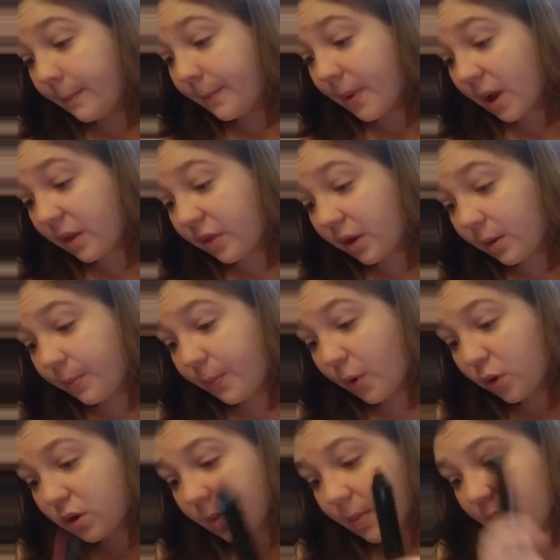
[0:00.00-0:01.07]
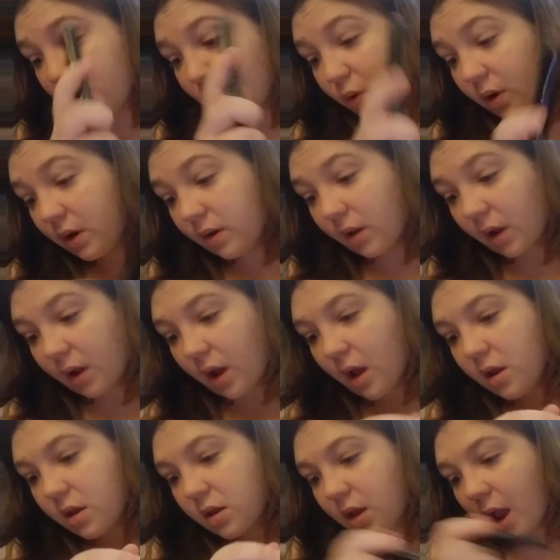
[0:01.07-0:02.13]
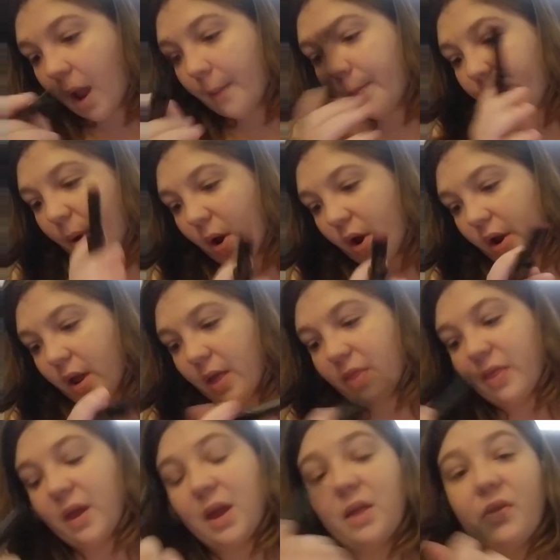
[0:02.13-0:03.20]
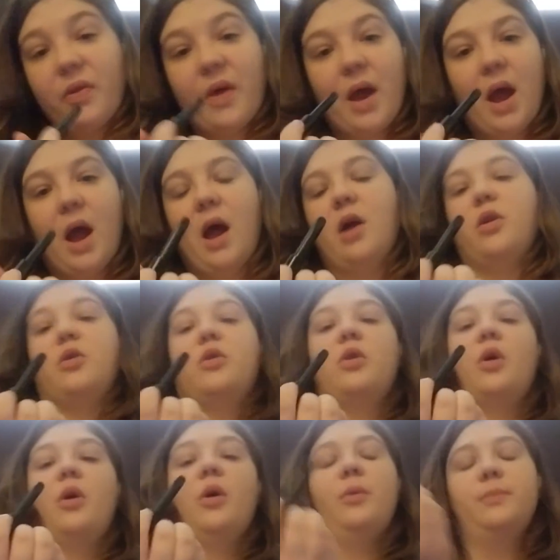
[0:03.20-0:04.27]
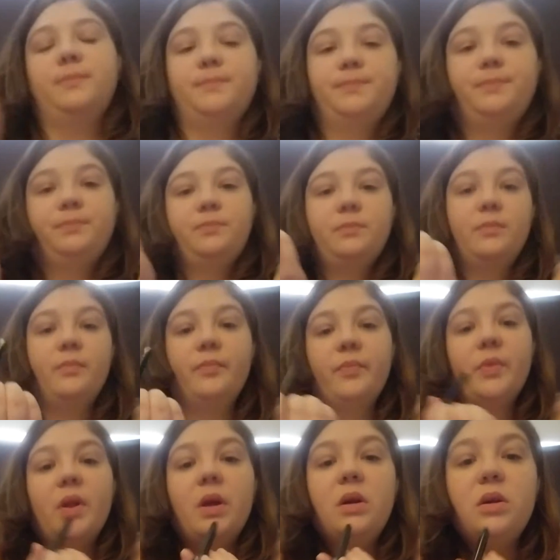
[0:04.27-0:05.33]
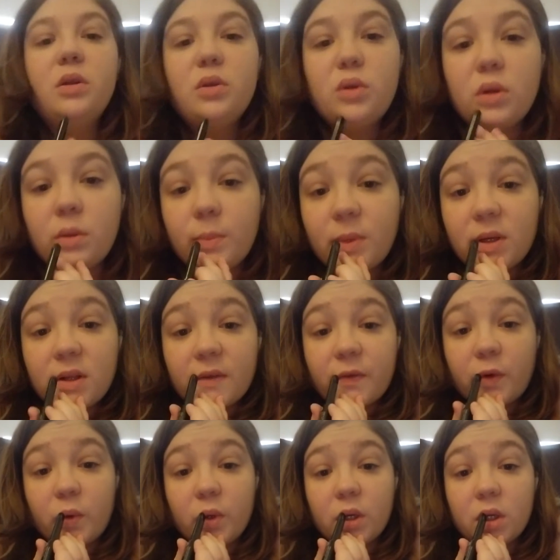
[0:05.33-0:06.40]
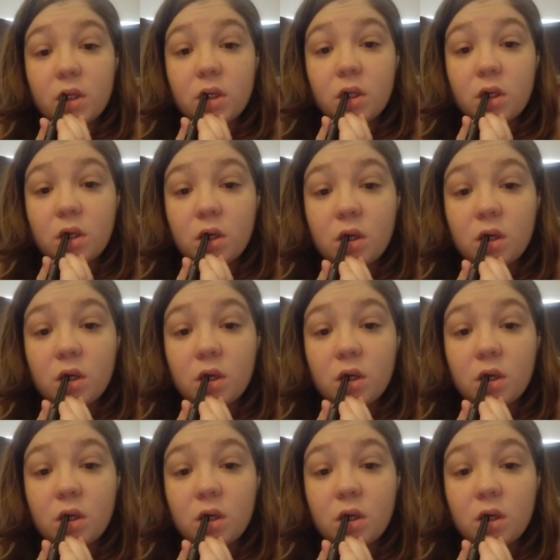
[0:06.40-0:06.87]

But they're supposed to be doing the top part and then that, so there's many different ways.